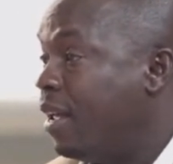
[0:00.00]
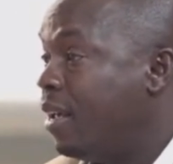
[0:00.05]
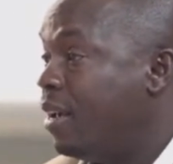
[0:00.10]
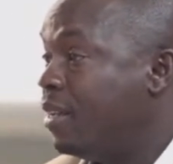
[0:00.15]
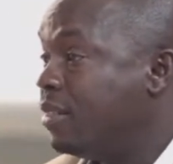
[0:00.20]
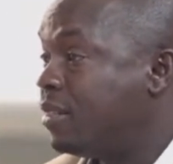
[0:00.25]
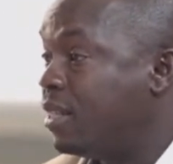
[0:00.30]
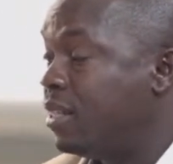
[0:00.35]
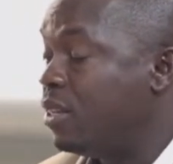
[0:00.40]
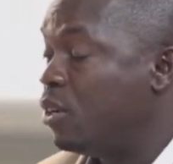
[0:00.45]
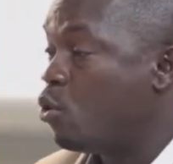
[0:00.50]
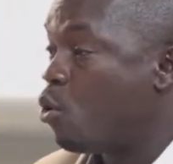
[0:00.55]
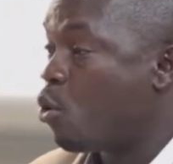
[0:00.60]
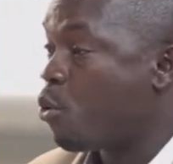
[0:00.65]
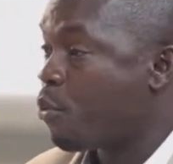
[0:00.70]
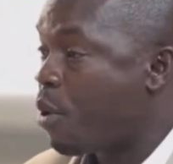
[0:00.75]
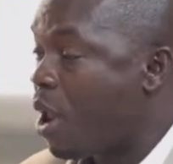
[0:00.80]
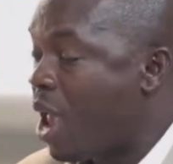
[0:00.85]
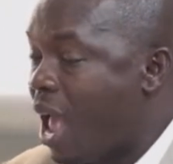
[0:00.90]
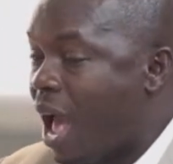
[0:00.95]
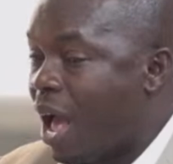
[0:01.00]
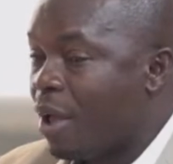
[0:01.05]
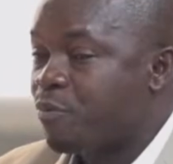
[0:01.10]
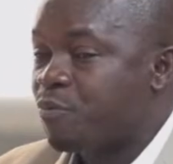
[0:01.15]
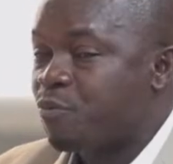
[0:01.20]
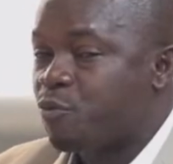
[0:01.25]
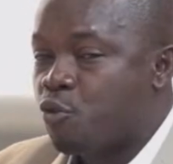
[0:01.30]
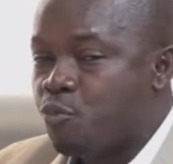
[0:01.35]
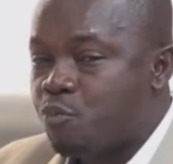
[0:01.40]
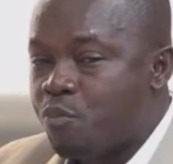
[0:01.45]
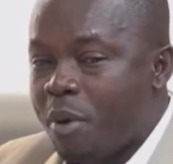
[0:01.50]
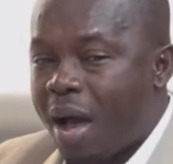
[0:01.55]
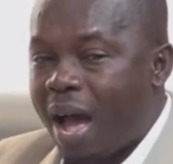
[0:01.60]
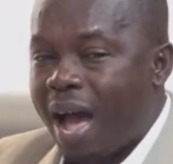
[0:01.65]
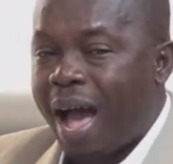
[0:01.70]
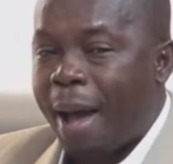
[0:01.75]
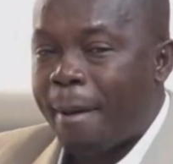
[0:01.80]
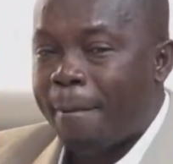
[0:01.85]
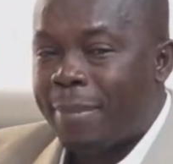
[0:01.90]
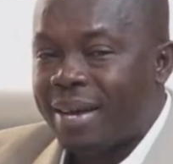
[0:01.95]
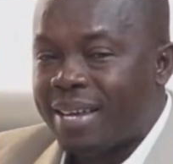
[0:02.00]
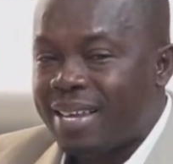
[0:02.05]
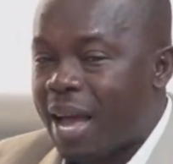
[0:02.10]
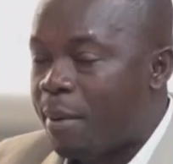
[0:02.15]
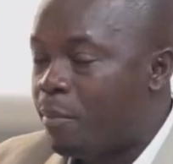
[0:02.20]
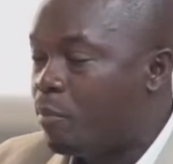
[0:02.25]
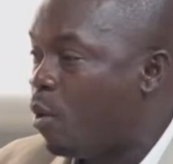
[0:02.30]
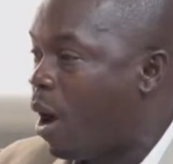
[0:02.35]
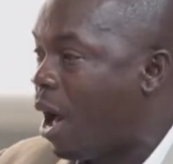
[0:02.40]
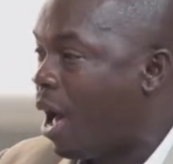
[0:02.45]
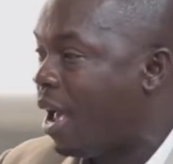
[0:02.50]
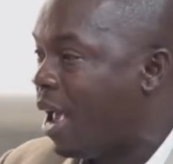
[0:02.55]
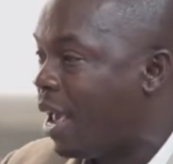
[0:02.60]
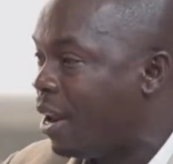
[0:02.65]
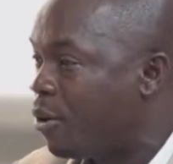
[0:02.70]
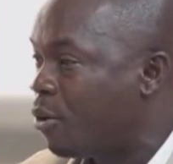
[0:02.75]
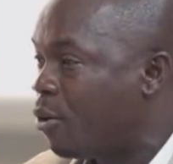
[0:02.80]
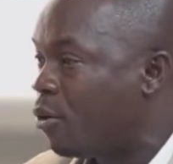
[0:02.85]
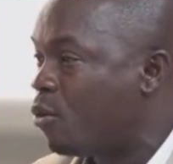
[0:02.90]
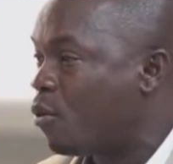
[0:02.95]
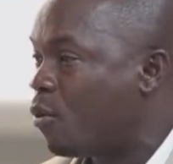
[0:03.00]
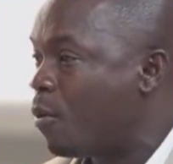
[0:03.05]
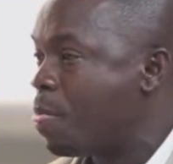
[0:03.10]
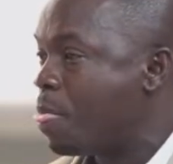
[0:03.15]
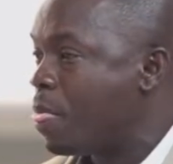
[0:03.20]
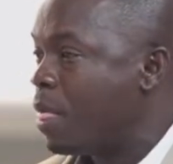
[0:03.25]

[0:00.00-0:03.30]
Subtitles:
And see, Ultra Adjuma Abaya Bua. And no.